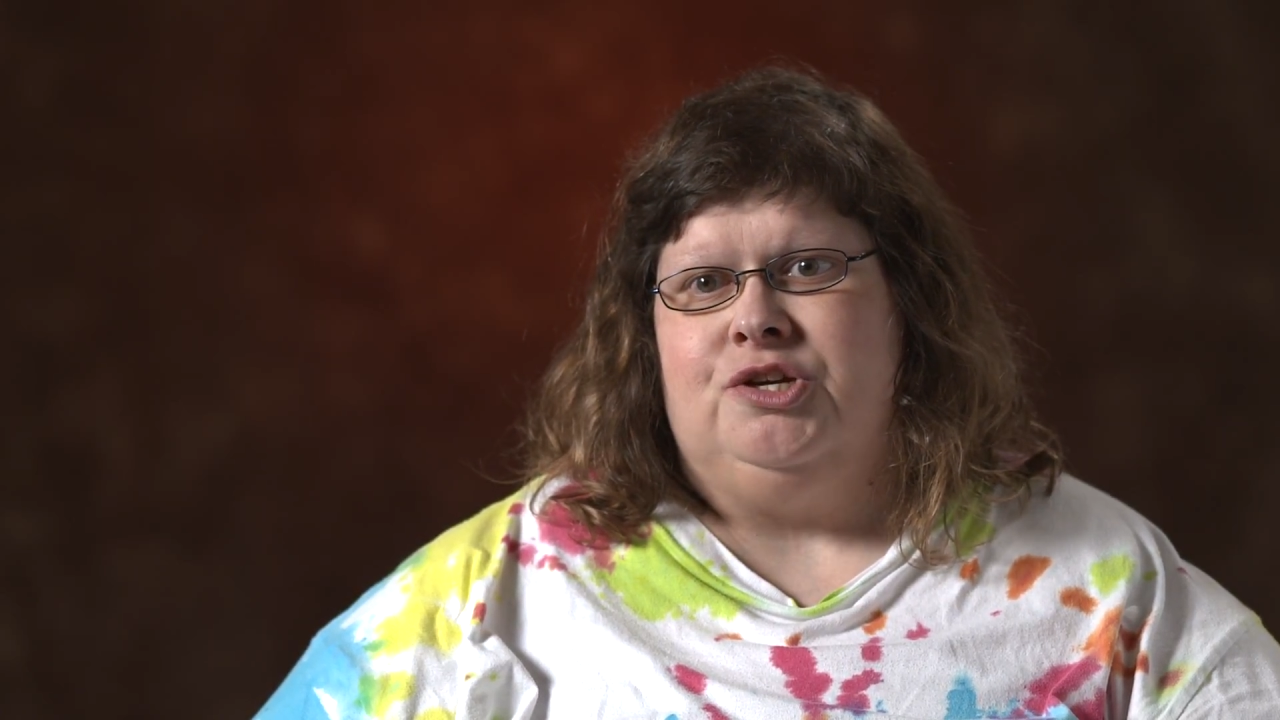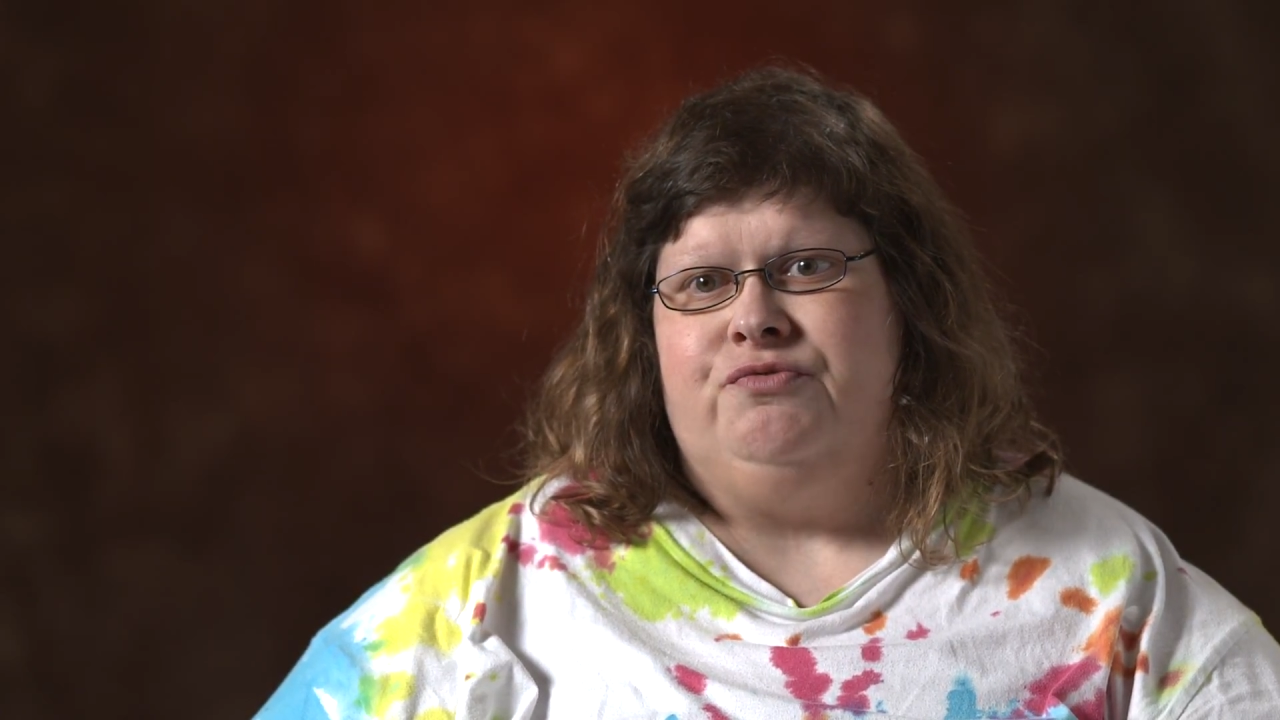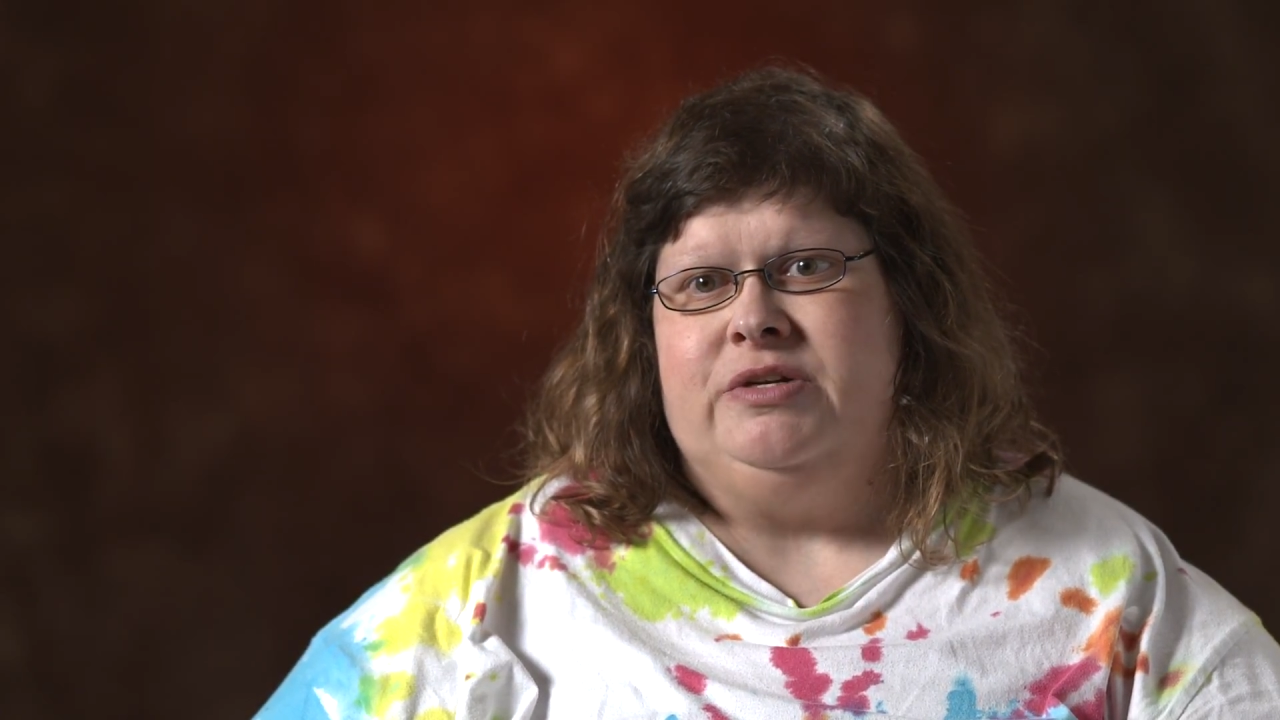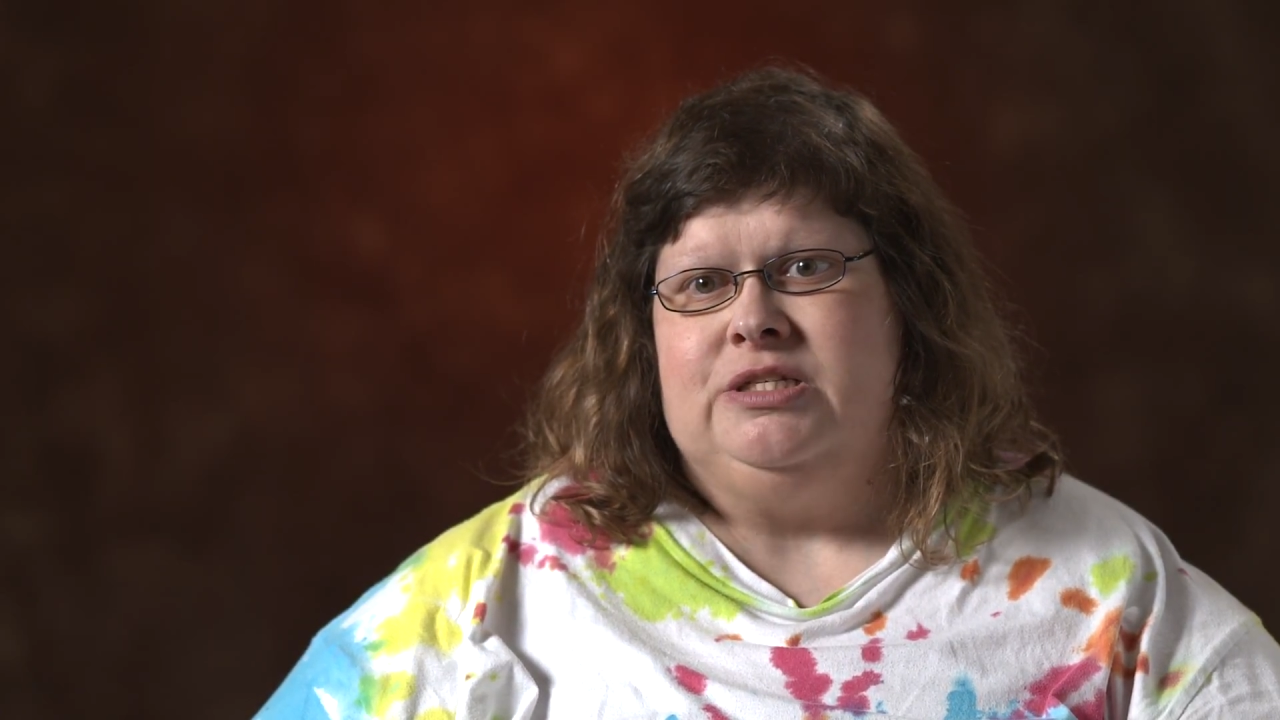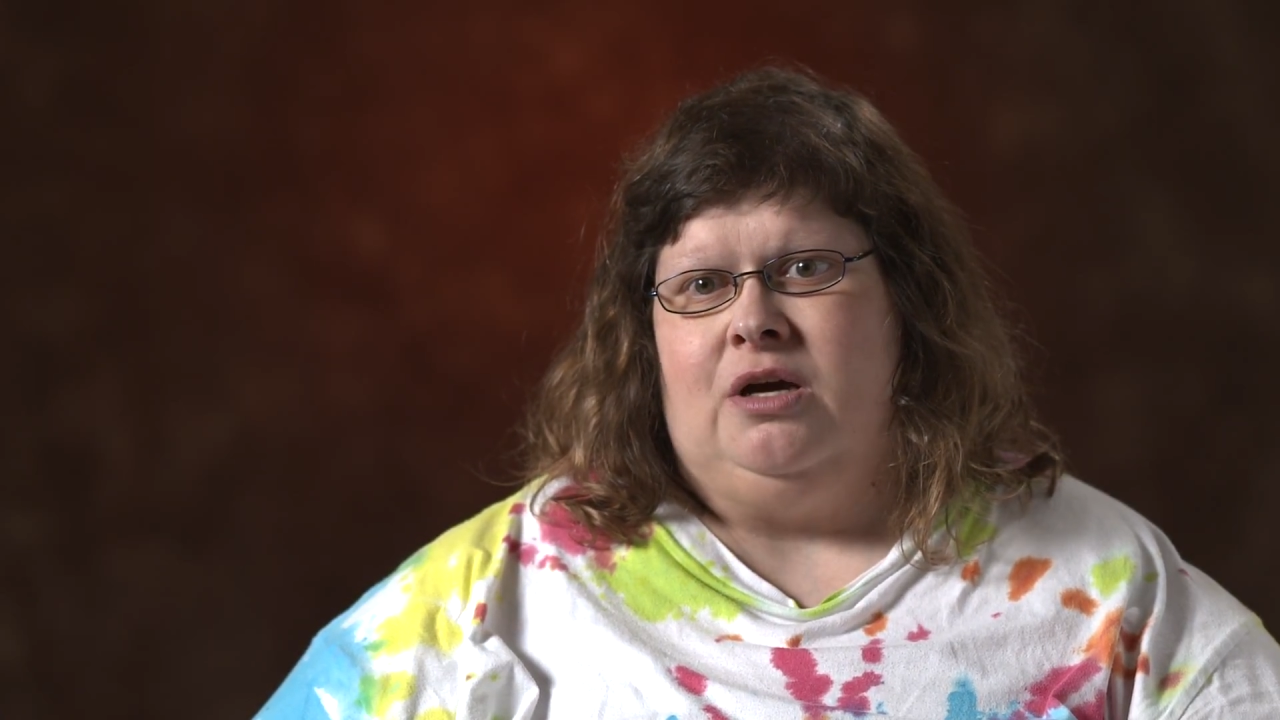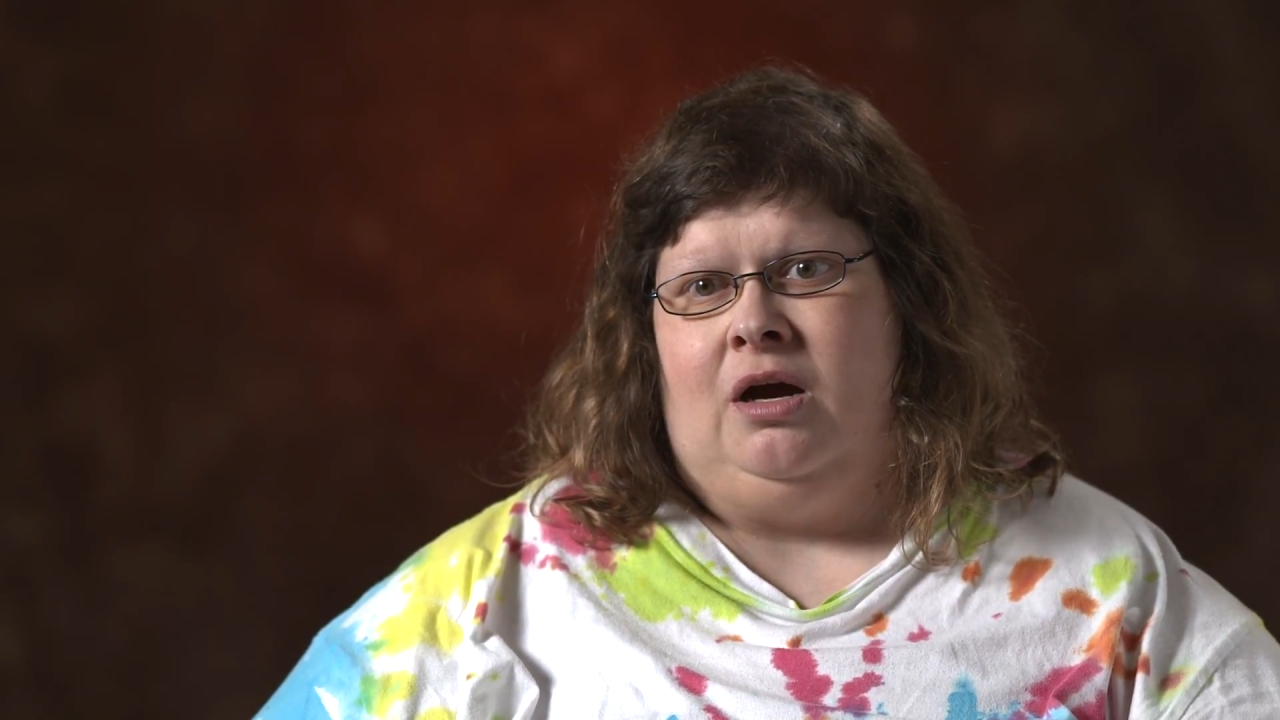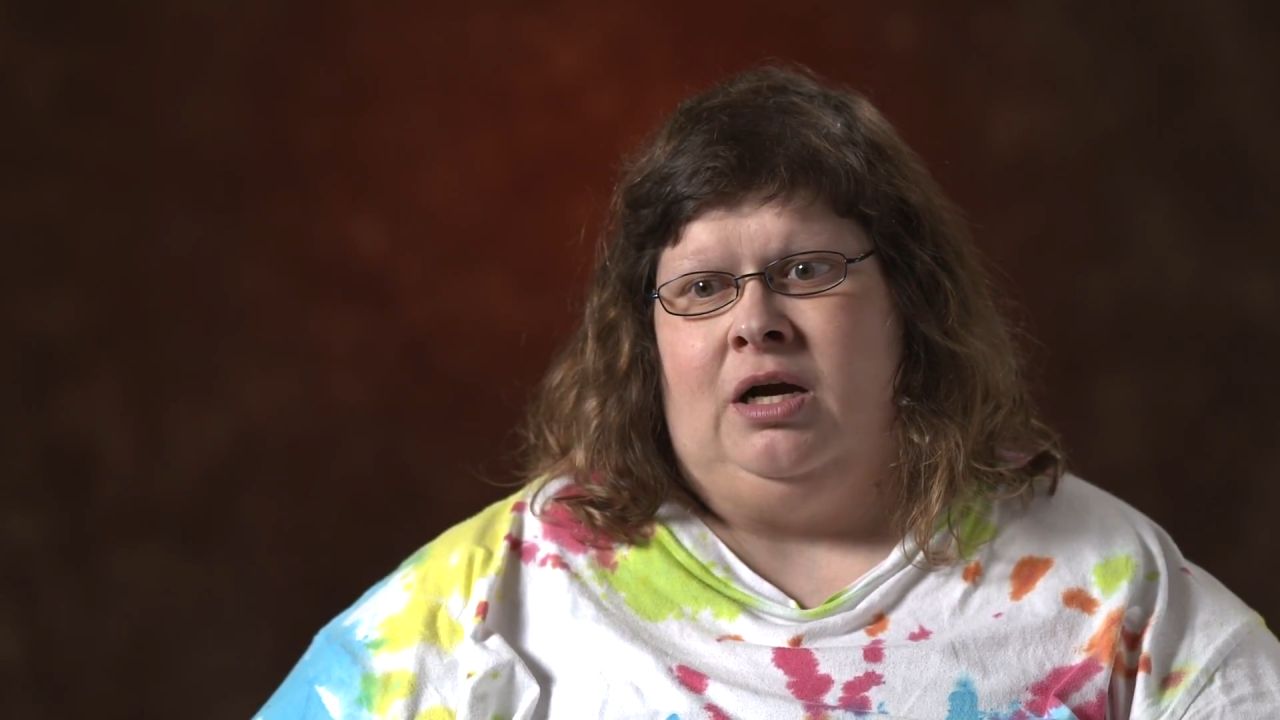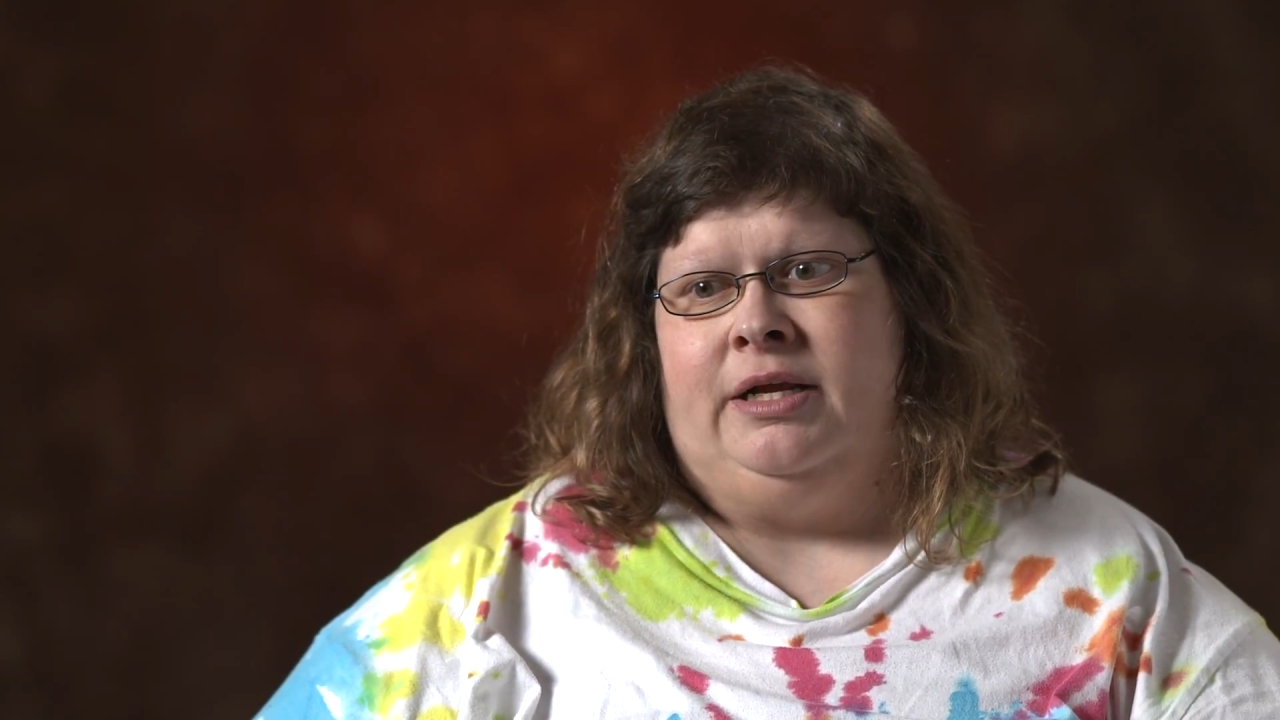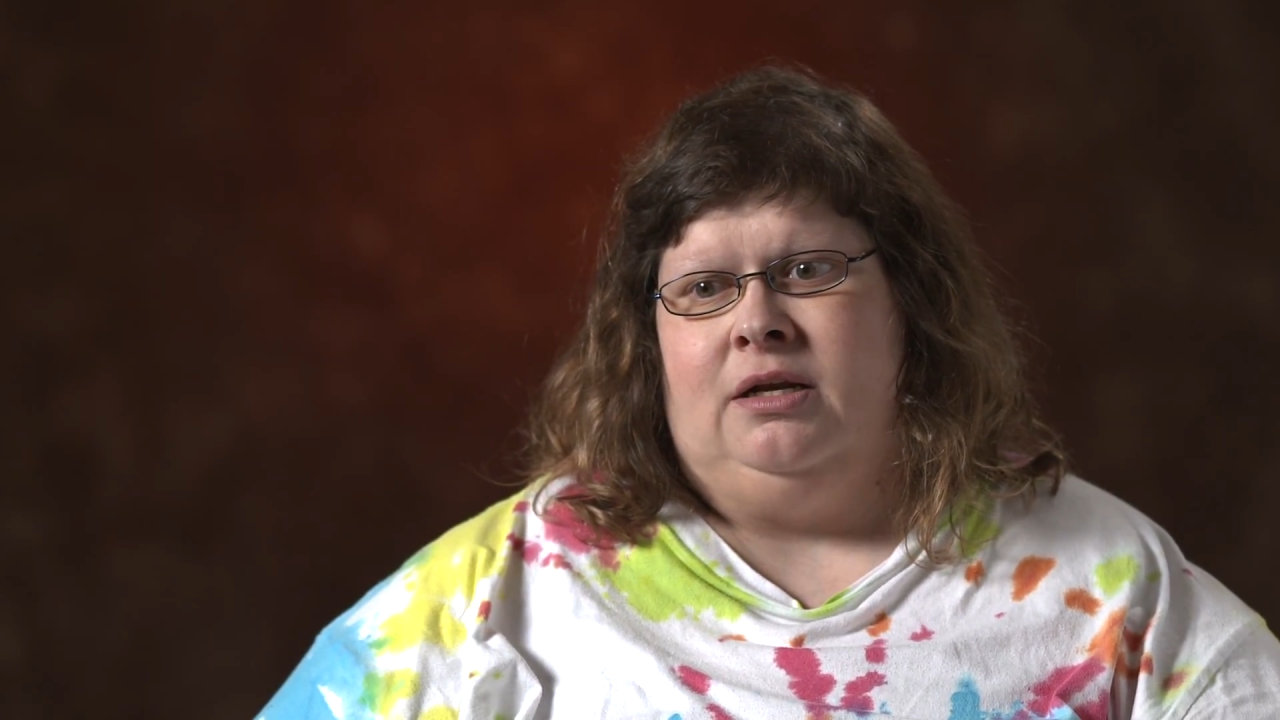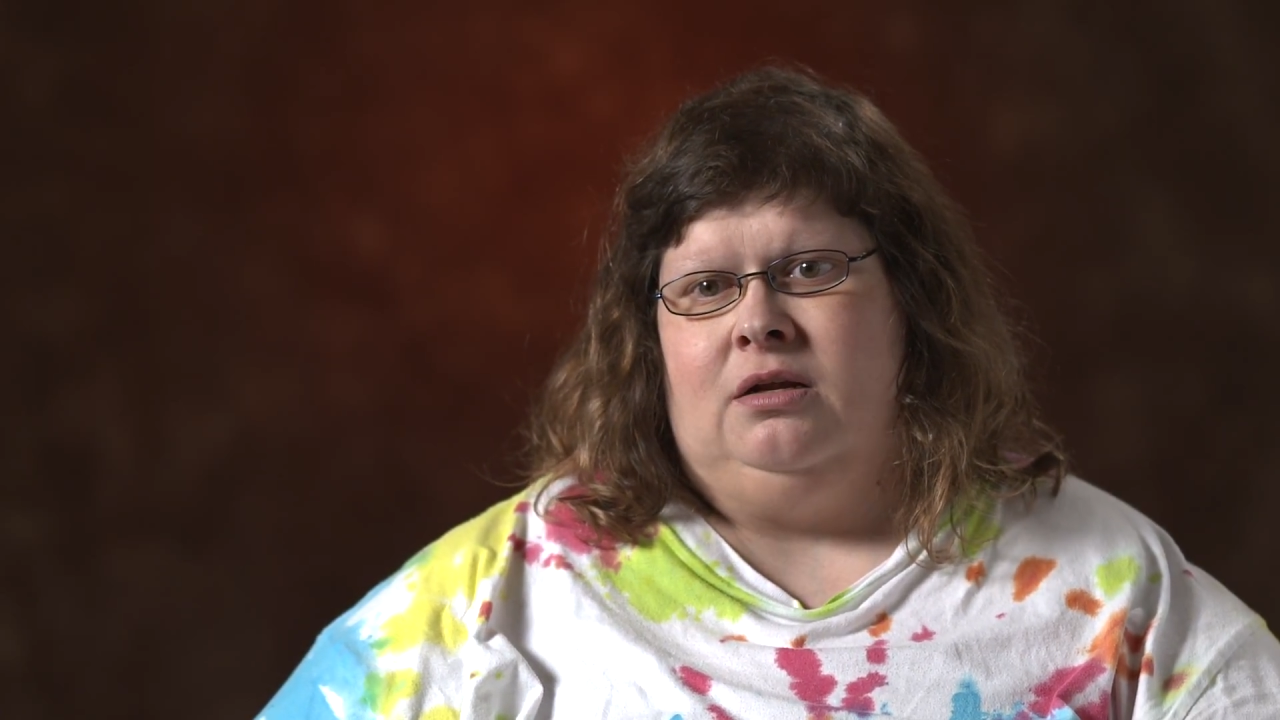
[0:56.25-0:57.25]
You're
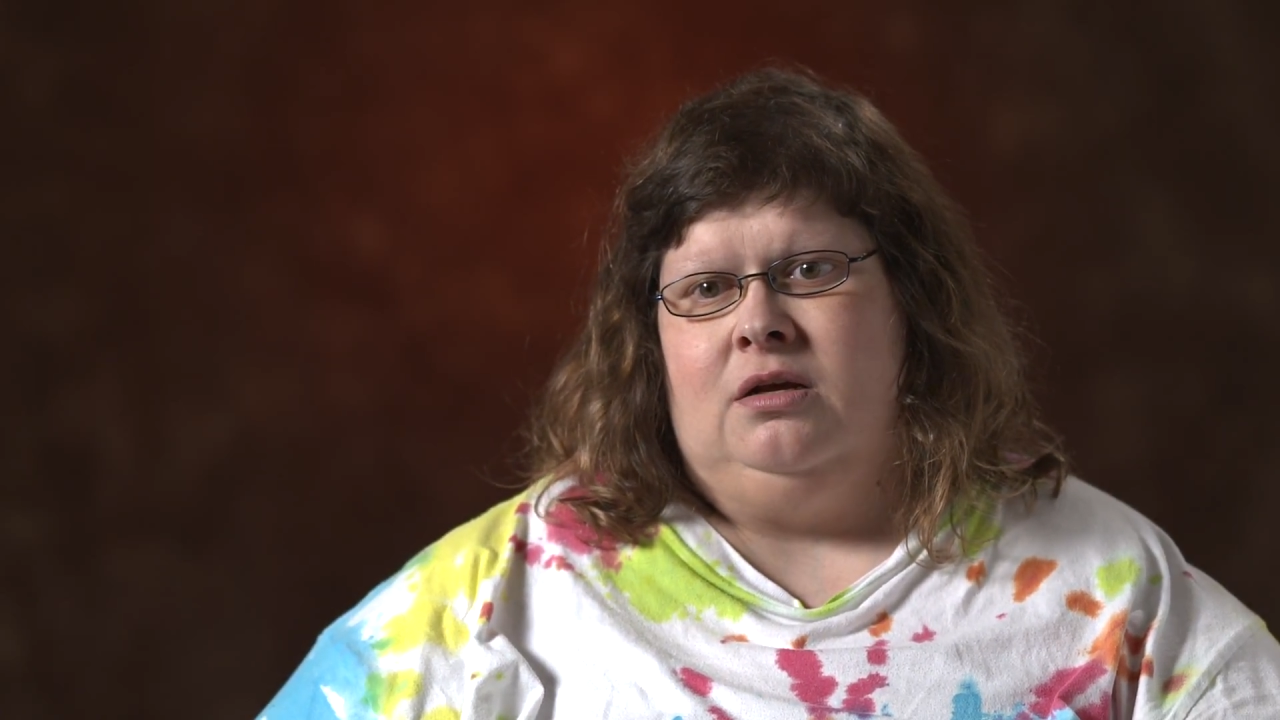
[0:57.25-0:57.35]
retarded."